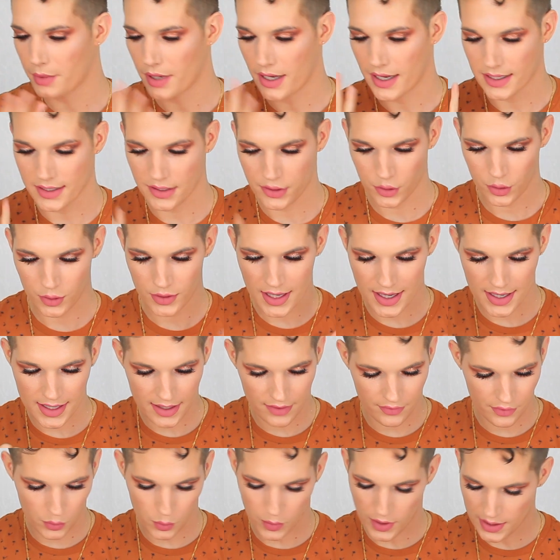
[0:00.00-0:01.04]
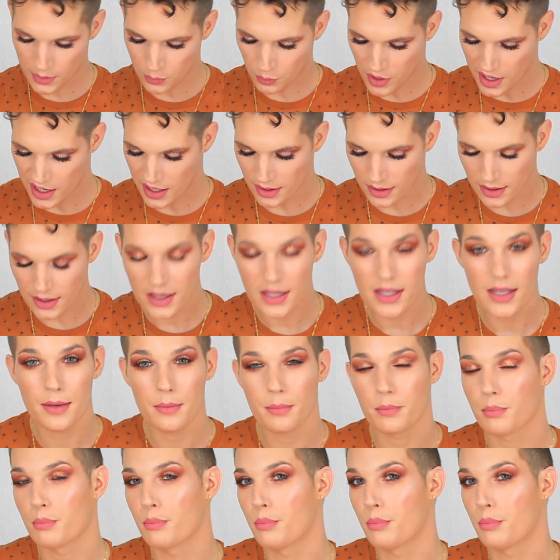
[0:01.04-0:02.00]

I do not have a Wet n Wild lip,